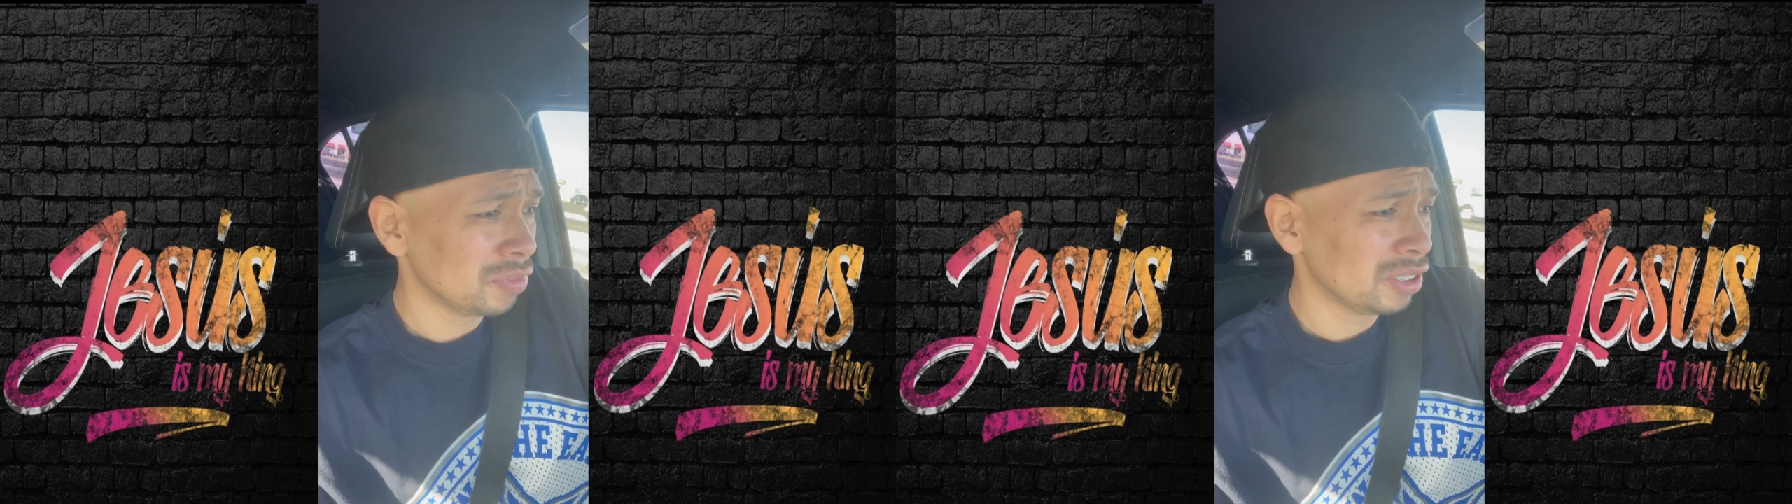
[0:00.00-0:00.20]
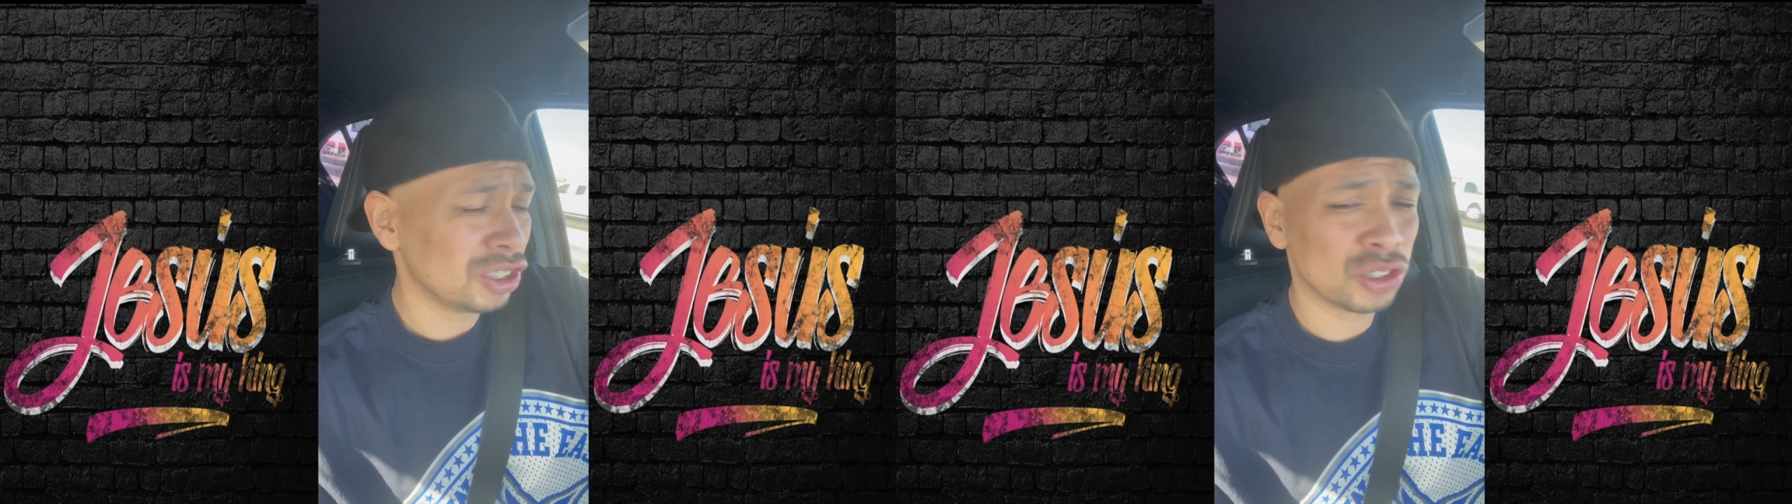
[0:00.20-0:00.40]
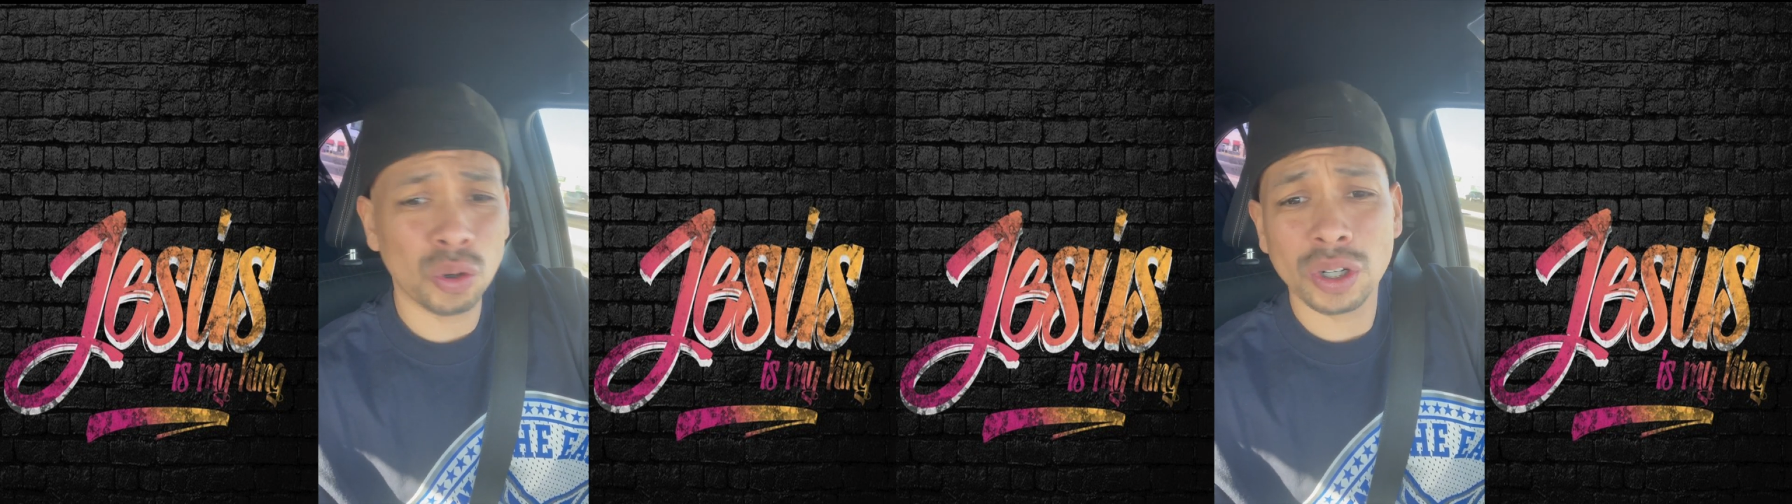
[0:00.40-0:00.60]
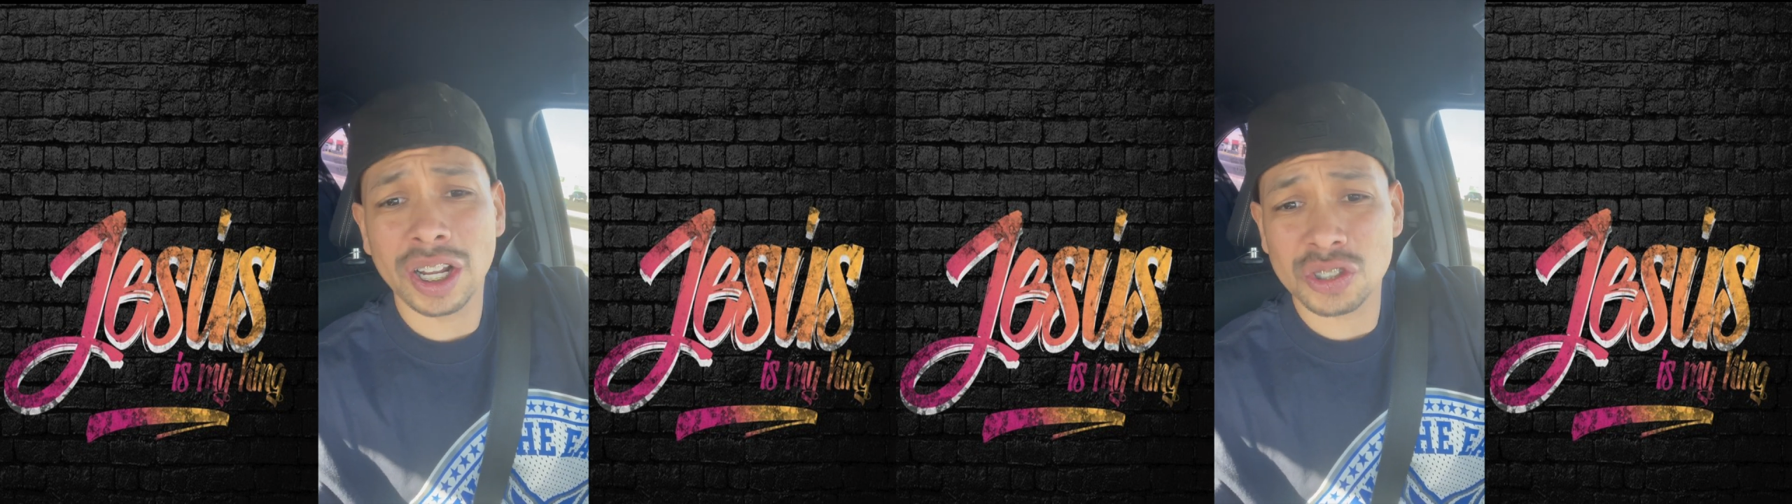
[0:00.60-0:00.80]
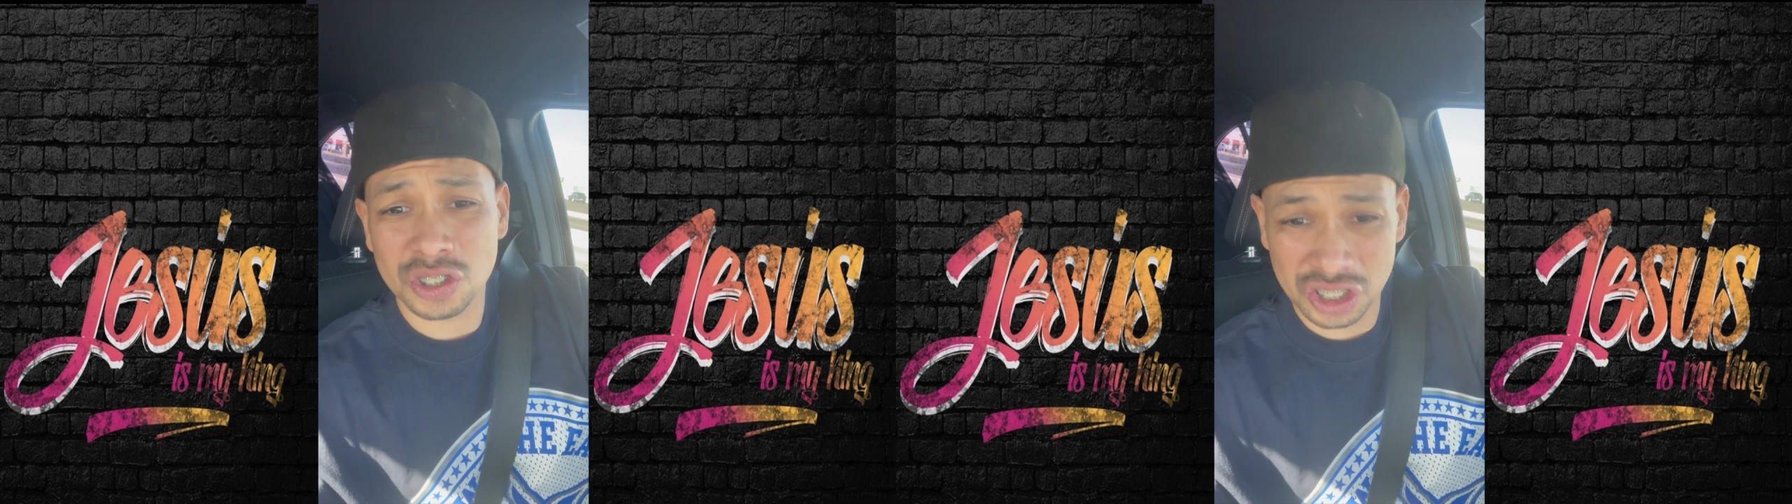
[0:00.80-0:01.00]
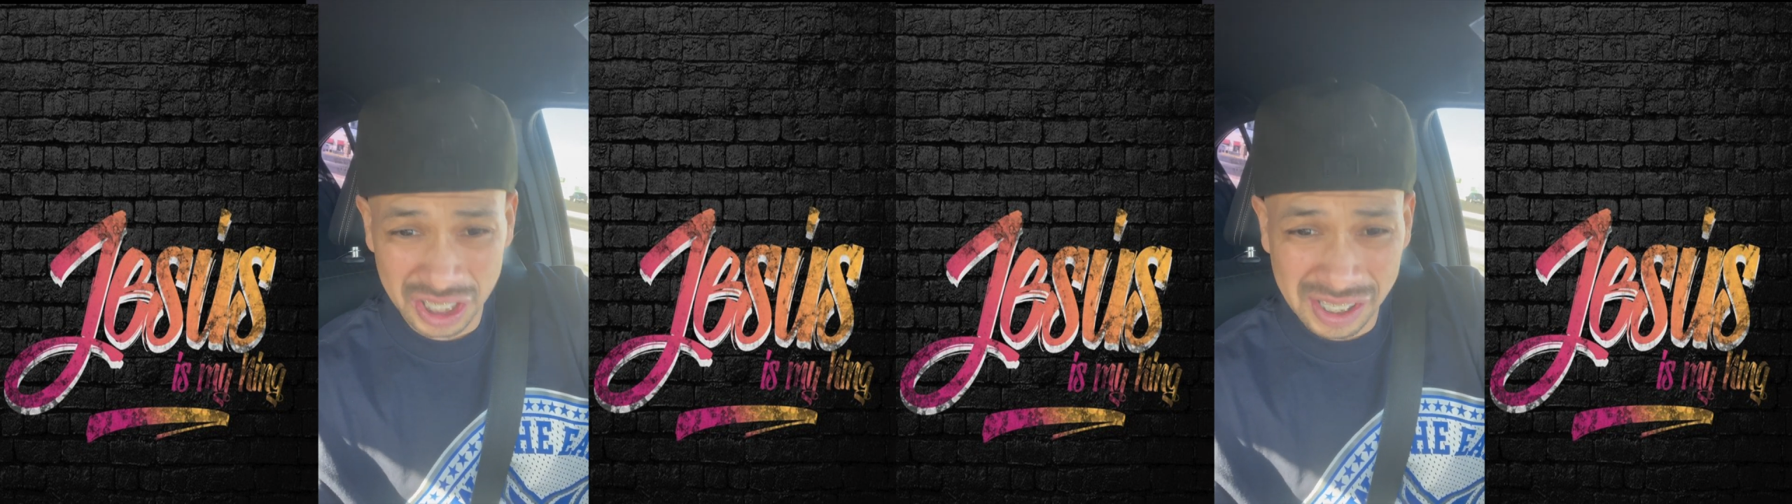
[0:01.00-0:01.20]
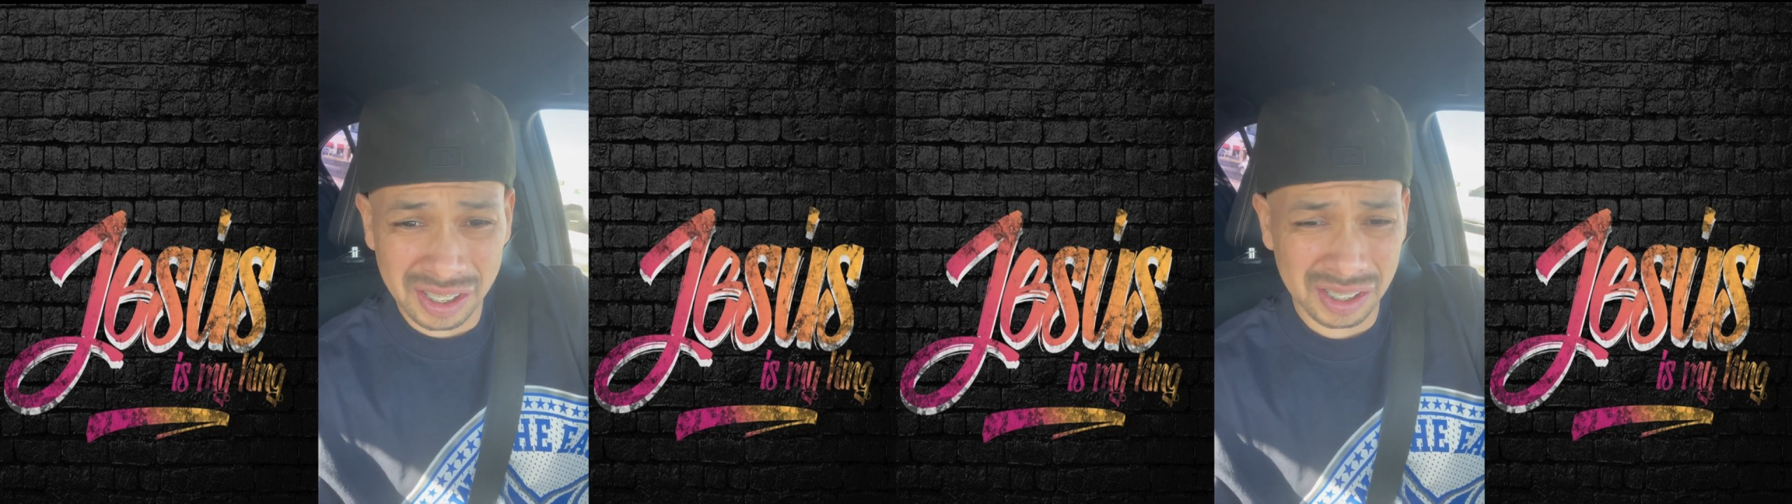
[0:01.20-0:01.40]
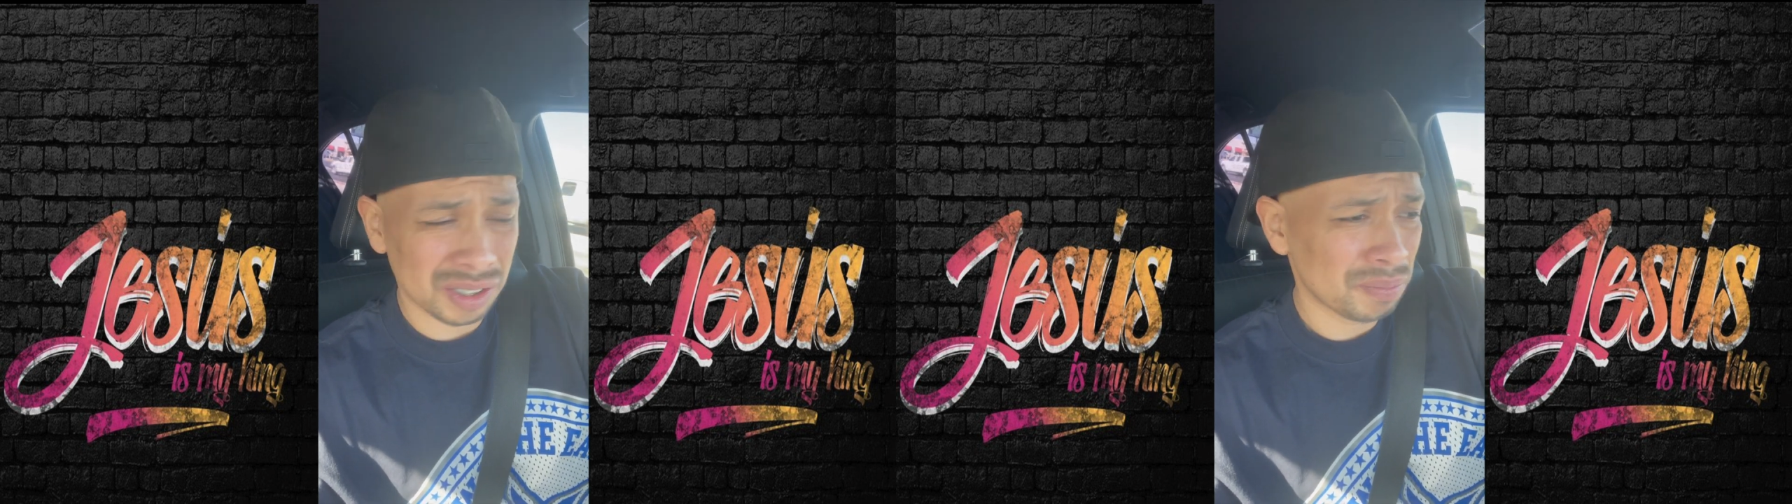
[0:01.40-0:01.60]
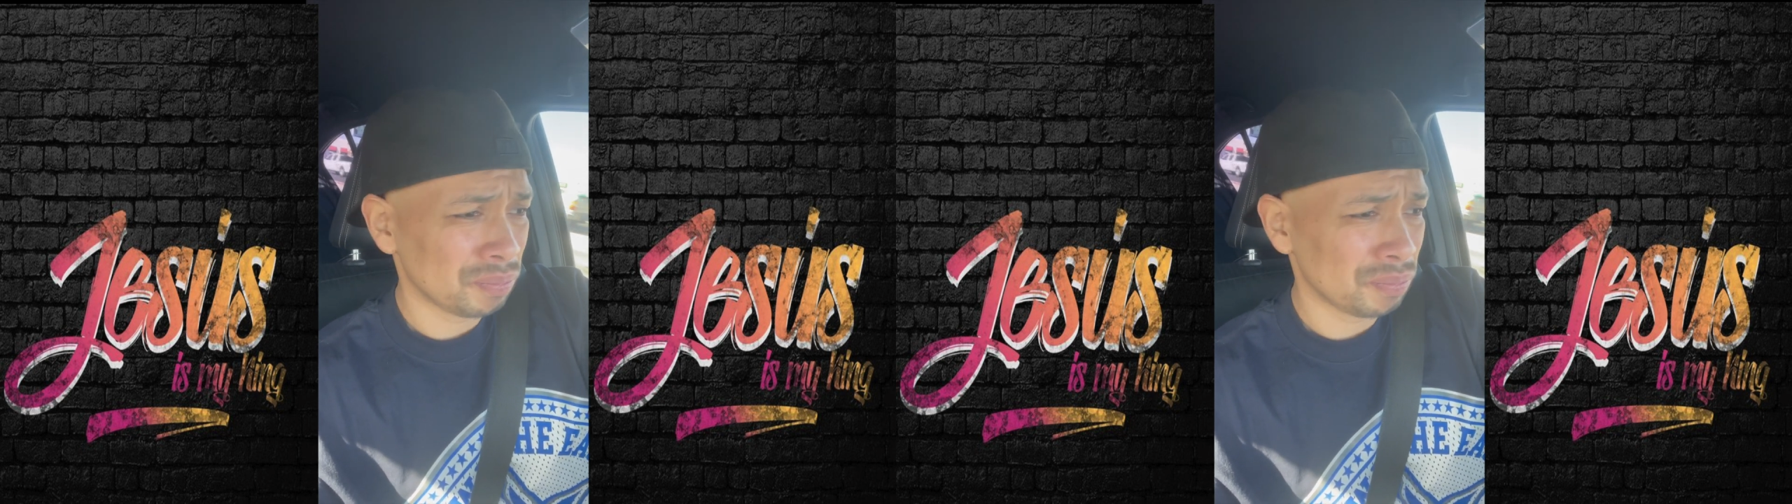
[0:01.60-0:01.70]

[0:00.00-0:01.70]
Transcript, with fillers: just hold on to Jesus.